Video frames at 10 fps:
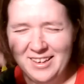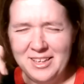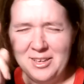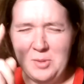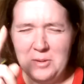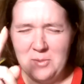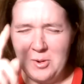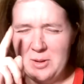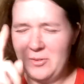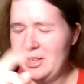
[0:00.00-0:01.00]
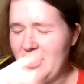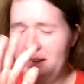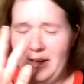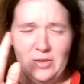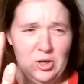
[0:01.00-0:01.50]
Give me a moment while I
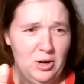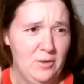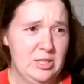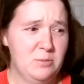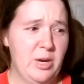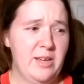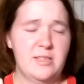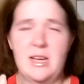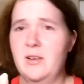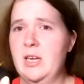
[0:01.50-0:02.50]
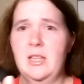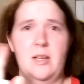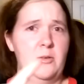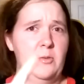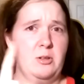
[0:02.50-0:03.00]
have a nervous breakdown, and
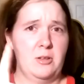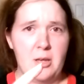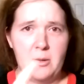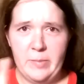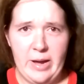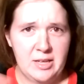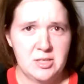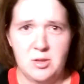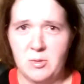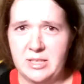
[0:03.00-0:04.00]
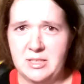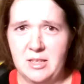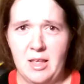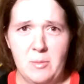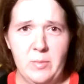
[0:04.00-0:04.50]
then we'll get back to the rest of
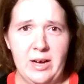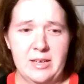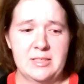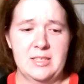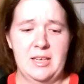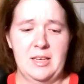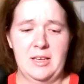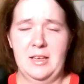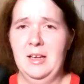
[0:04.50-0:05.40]
the unboxing.